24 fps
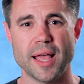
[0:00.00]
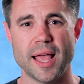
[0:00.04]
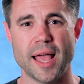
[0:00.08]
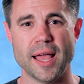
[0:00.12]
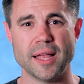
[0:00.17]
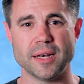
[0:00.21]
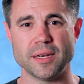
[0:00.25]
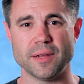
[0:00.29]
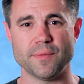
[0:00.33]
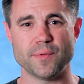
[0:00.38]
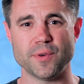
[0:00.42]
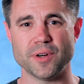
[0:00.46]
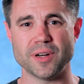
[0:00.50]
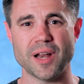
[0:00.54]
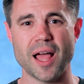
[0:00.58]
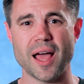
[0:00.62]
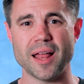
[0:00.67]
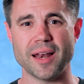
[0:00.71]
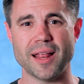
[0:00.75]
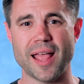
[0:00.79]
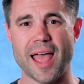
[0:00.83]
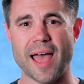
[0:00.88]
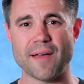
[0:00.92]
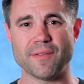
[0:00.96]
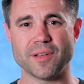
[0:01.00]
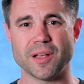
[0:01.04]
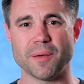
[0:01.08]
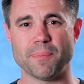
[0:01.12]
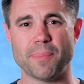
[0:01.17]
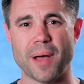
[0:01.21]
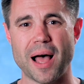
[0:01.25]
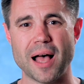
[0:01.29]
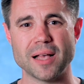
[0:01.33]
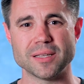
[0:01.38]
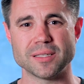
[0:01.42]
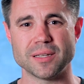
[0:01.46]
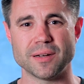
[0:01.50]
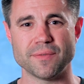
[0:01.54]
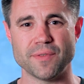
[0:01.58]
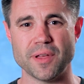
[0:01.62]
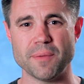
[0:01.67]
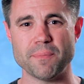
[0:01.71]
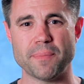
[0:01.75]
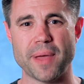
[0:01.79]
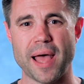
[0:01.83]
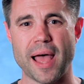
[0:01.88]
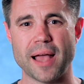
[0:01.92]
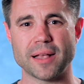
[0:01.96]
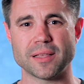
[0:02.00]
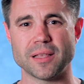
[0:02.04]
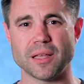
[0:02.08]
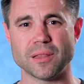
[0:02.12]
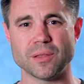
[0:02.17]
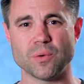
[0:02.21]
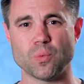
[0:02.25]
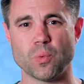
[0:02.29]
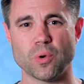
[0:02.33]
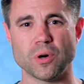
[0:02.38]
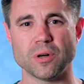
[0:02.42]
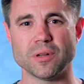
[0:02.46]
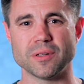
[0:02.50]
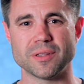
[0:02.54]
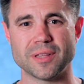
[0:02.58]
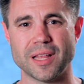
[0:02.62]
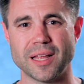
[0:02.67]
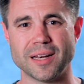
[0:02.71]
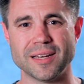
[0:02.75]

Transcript: And if you're not having a positive impact on the world,